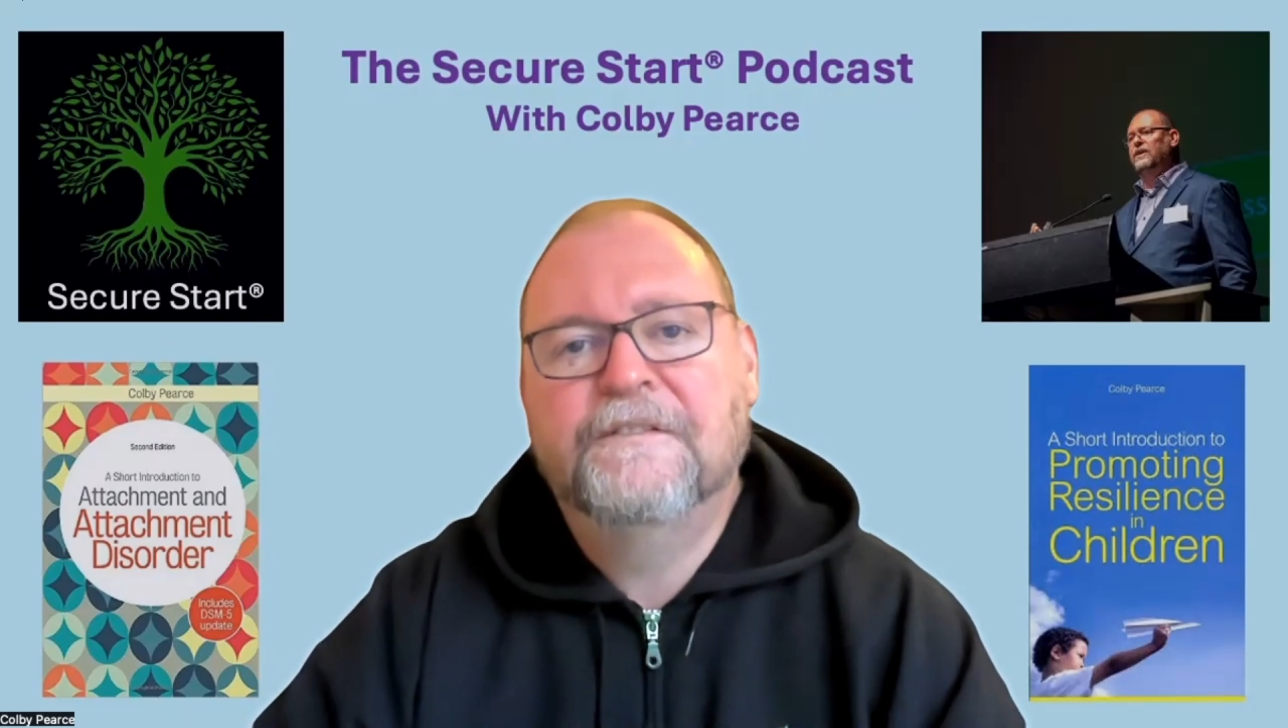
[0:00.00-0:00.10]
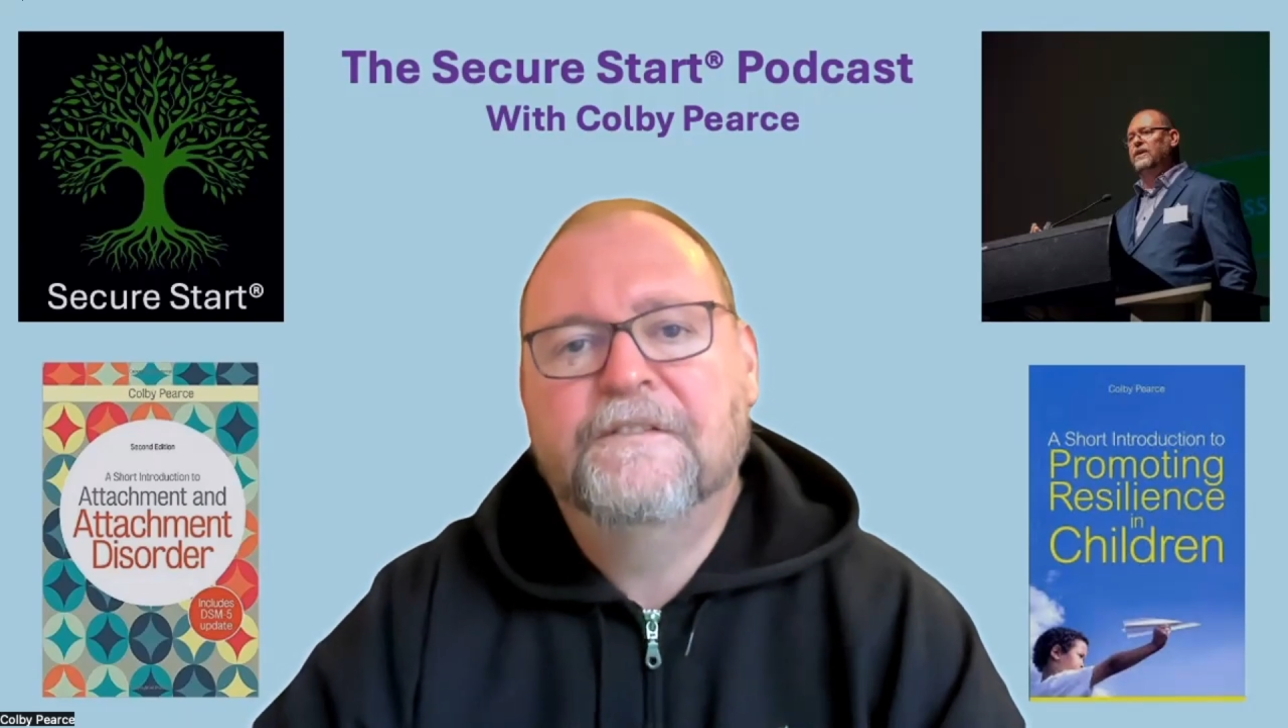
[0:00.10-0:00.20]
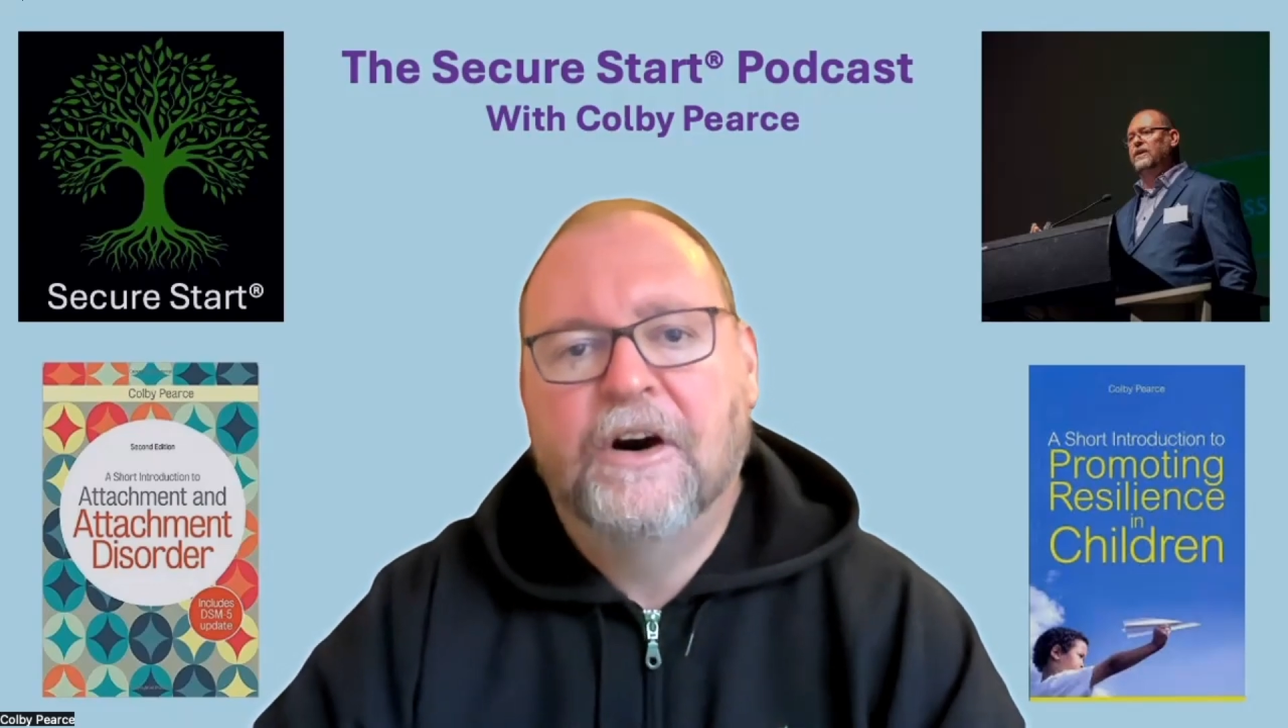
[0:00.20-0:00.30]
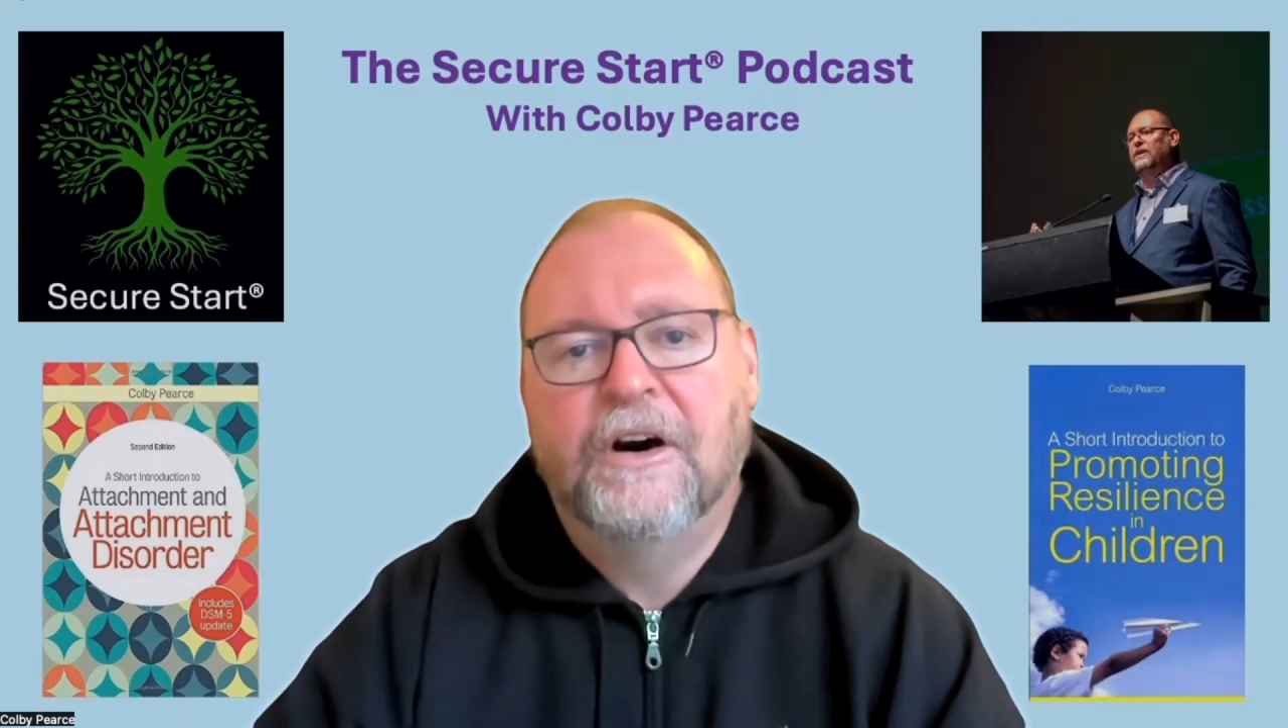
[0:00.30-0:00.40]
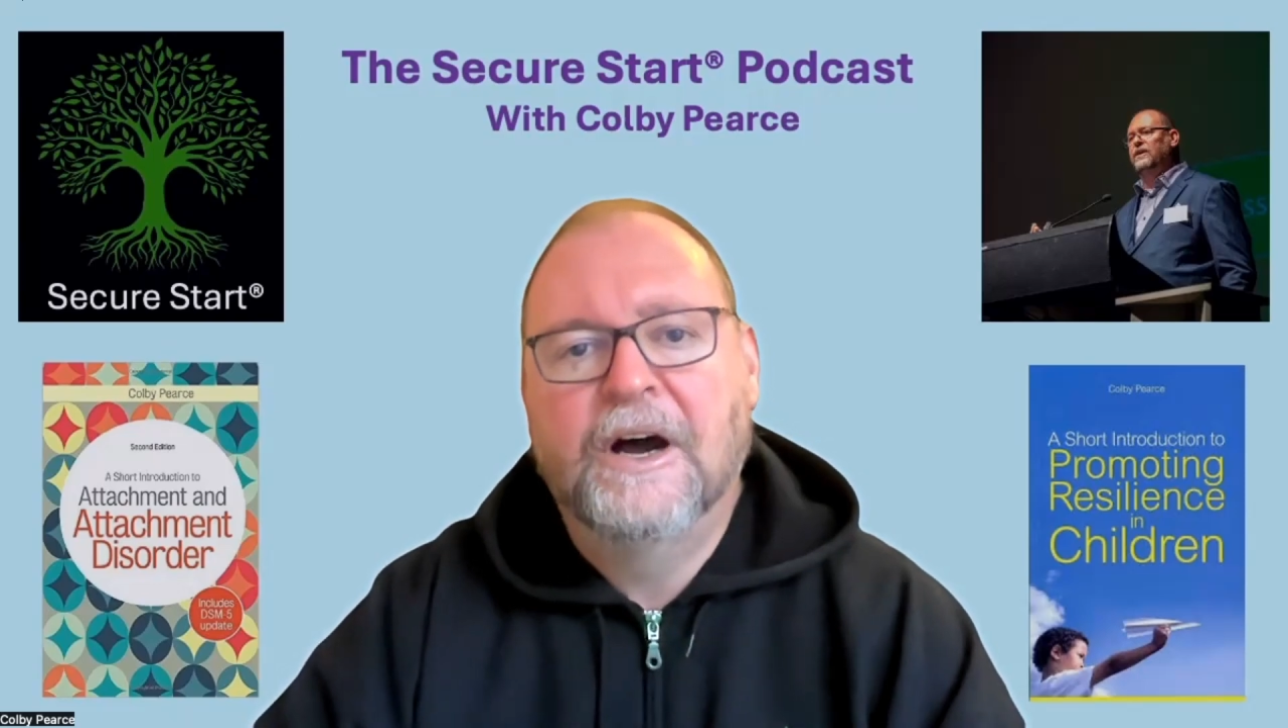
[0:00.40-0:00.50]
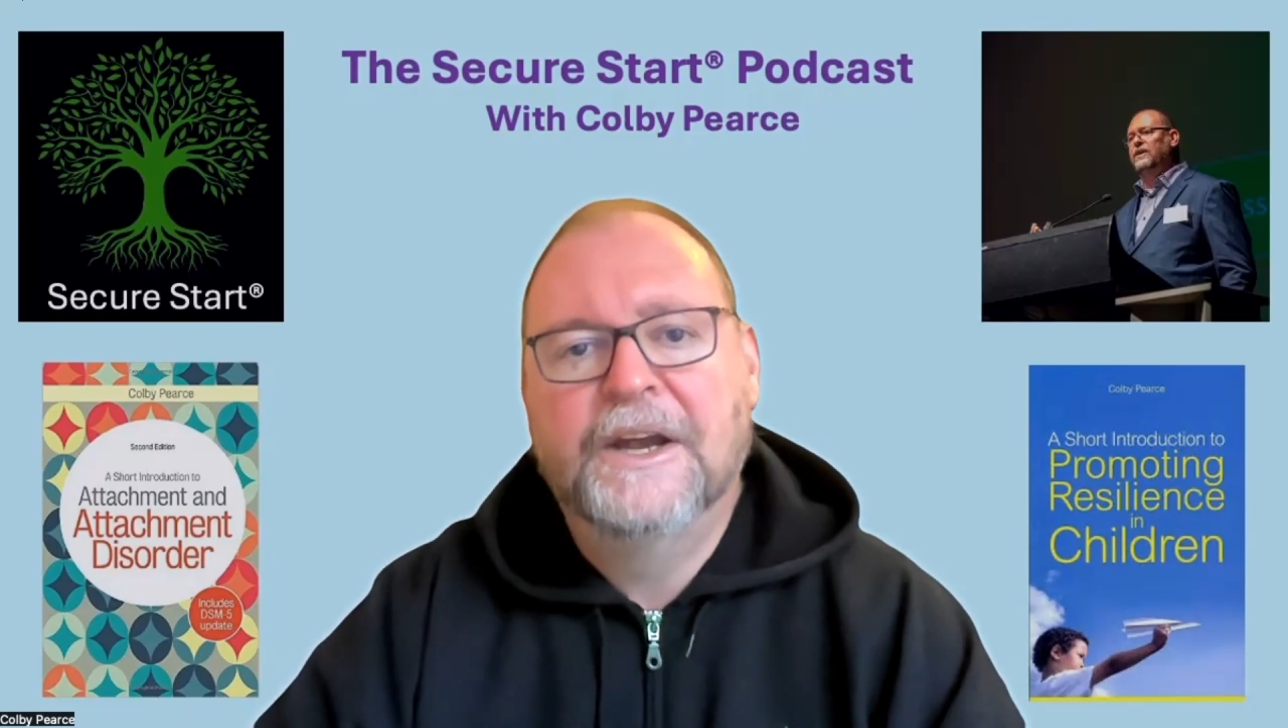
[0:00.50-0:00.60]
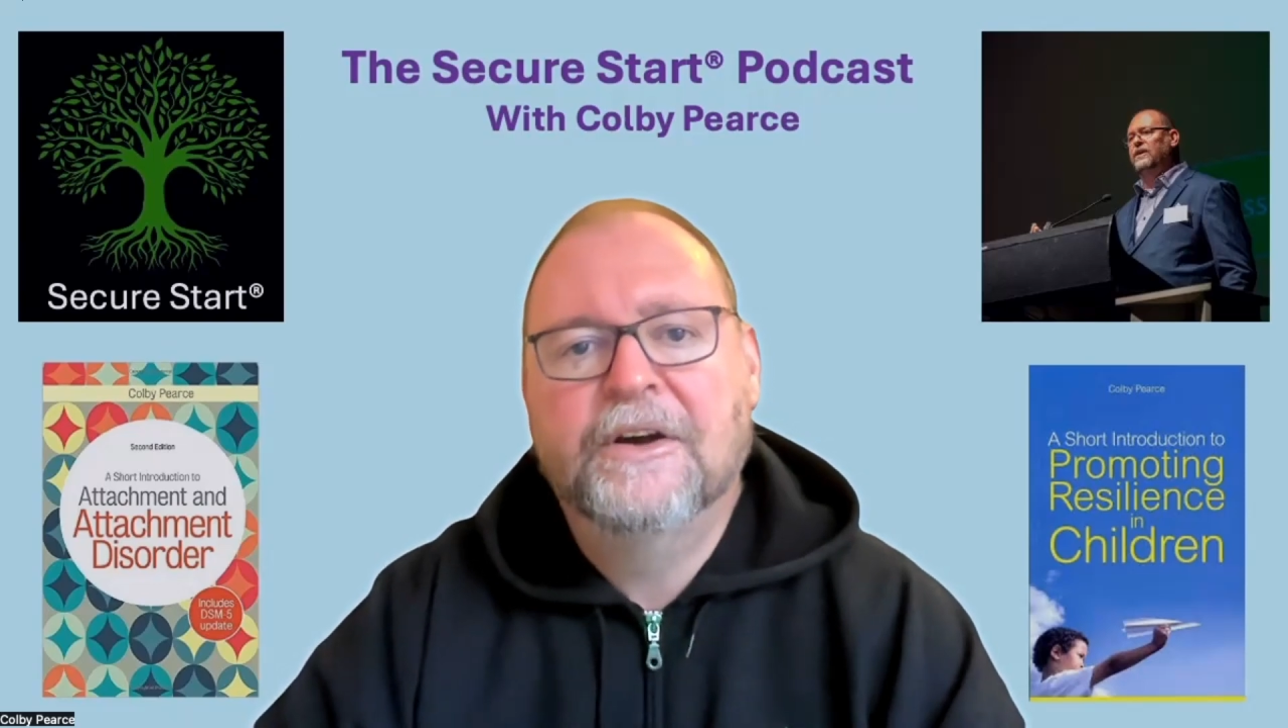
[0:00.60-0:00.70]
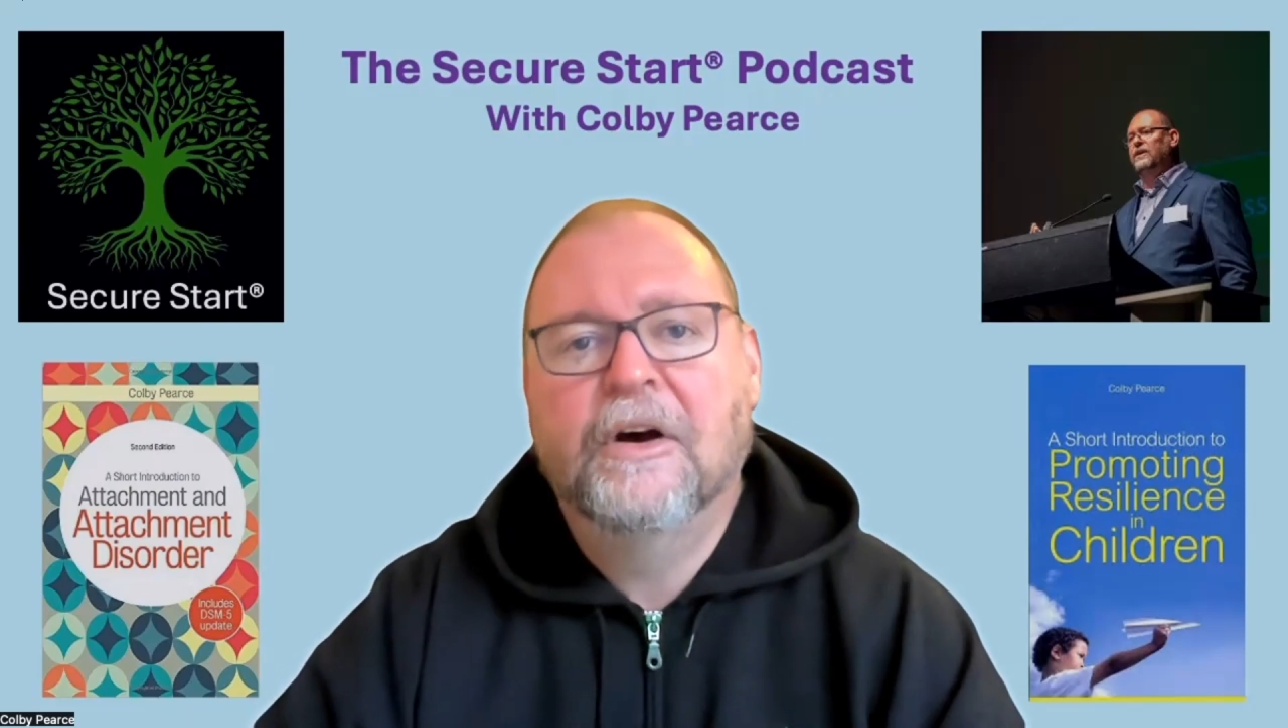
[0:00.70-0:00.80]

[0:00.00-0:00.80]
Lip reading: find